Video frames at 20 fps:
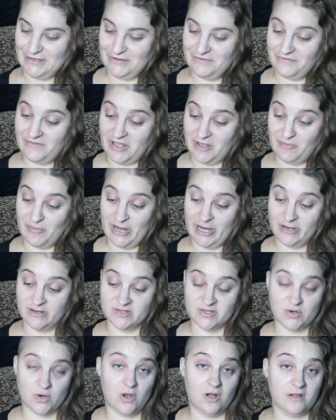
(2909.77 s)
Vampires
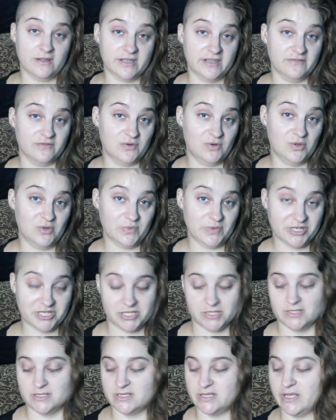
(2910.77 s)
are all evil, which
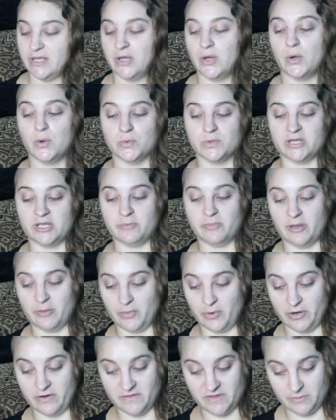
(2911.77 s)
is the only
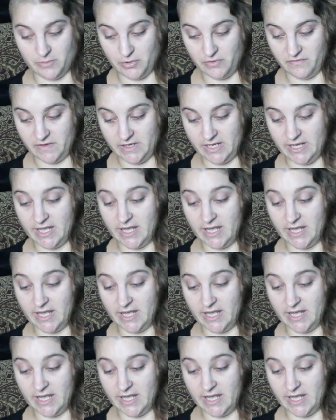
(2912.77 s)
bummer of the movie,